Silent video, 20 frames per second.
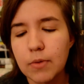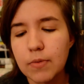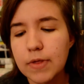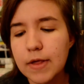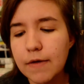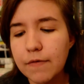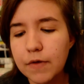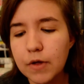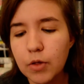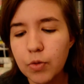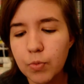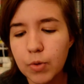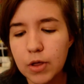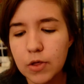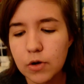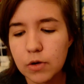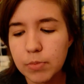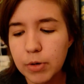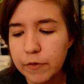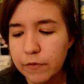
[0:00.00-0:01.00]
It was definitely a
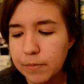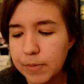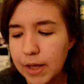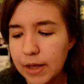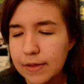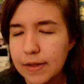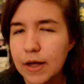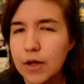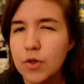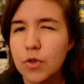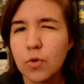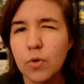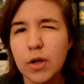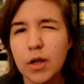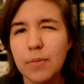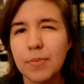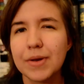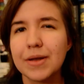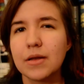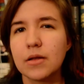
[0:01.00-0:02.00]
three-star book for me because I enjoyed
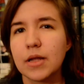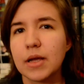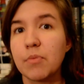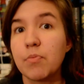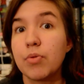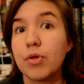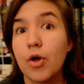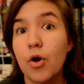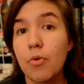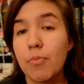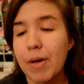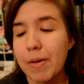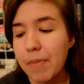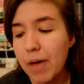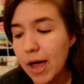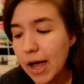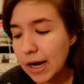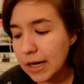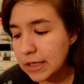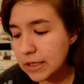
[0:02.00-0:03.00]
it but it didn't like blow my
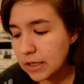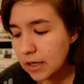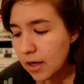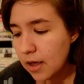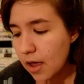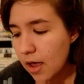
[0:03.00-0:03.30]
mind.